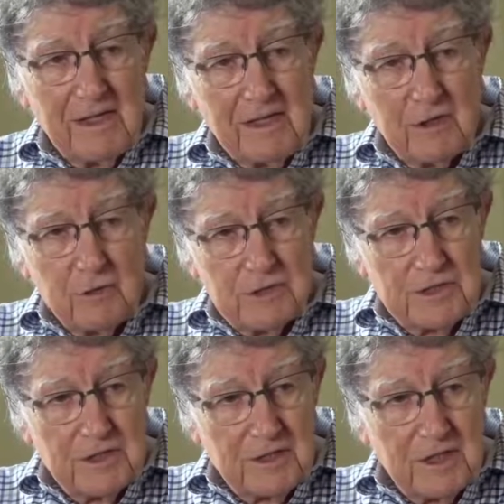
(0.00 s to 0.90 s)
he goes
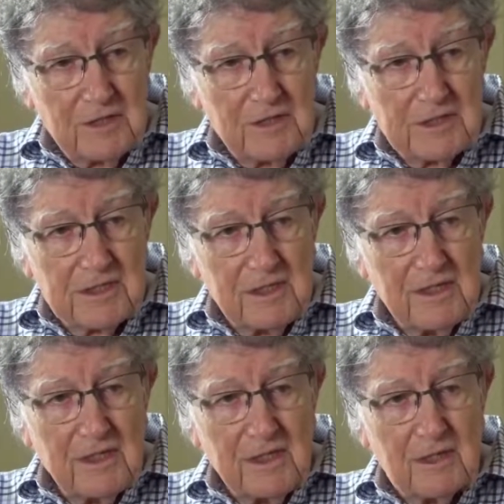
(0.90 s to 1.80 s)
to Douglas,
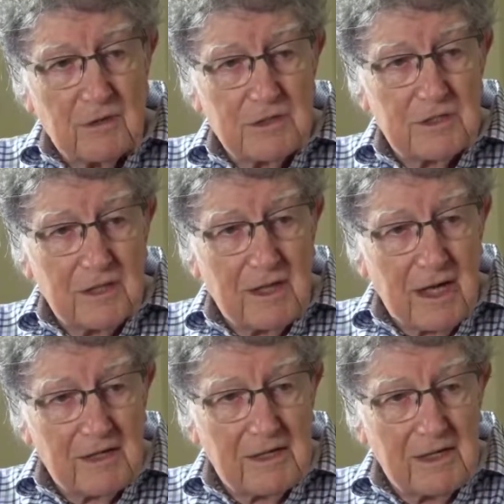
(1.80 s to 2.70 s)
he goes to
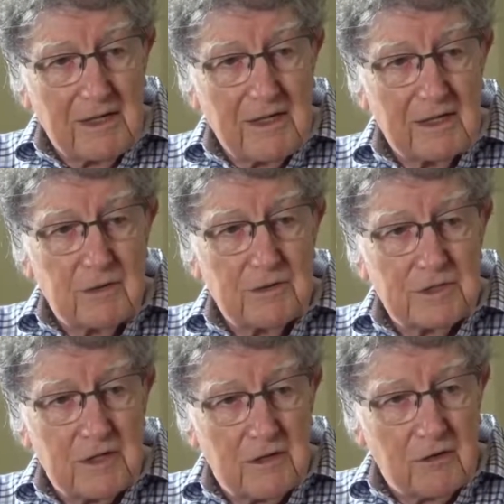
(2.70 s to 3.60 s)
Lockheed, he
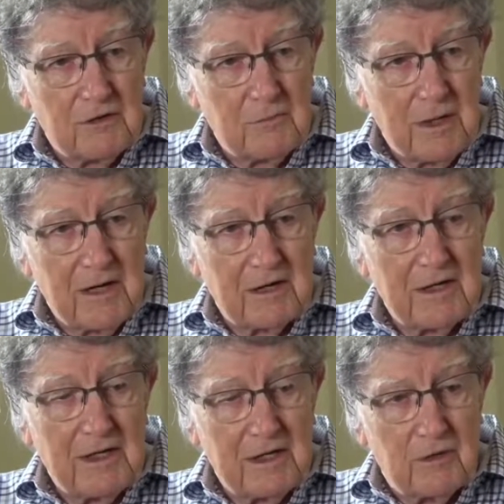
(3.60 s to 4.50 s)
goes to North
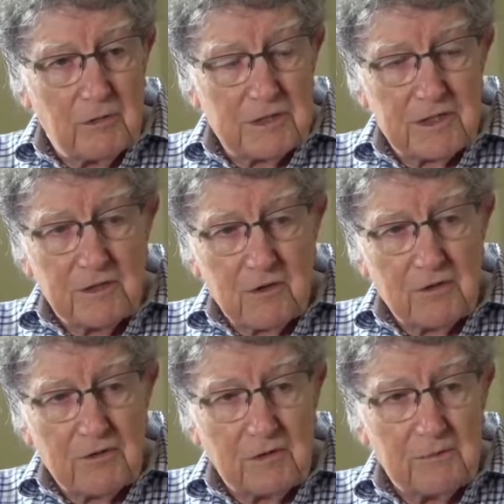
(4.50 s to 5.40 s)
America, he goes to
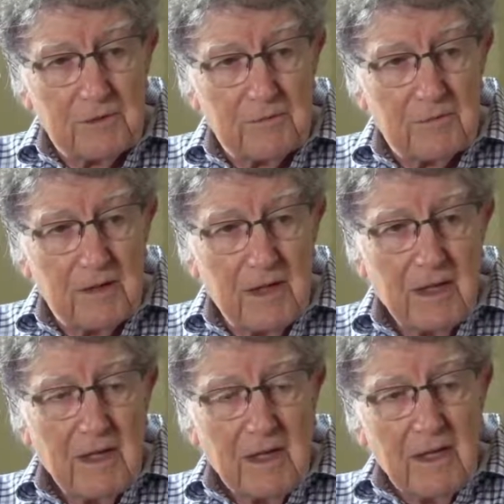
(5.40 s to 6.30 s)
Northrop.
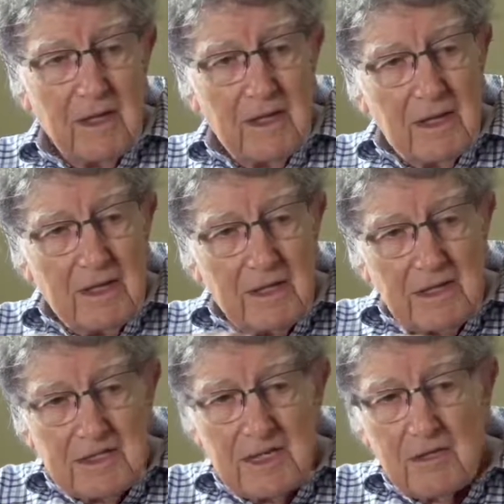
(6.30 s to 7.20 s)

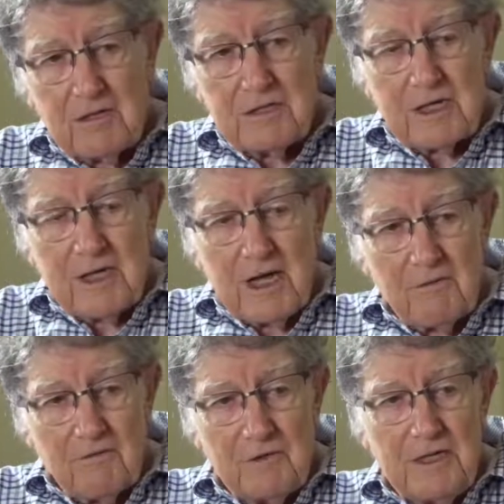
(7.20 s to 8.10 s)
He tells
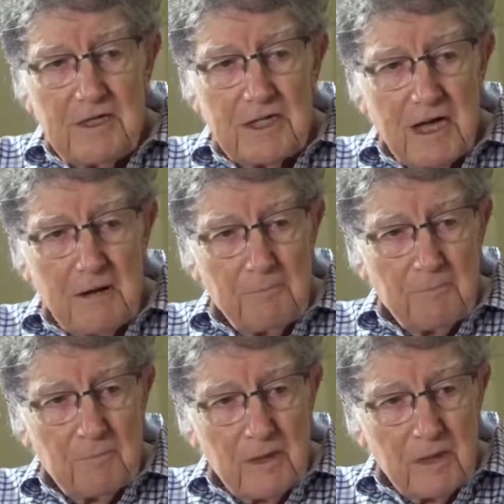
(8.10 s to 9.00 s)
every top
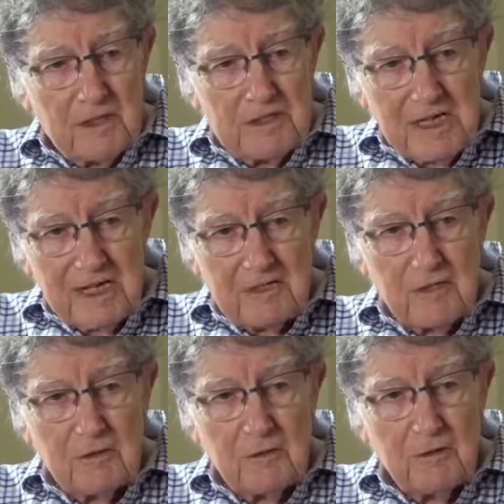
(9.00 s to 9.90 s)

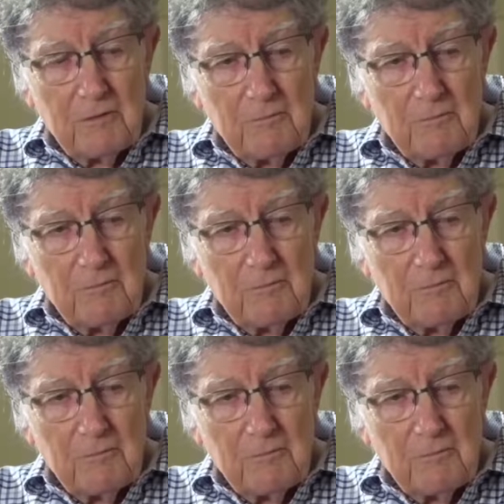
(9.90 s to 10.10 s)
technical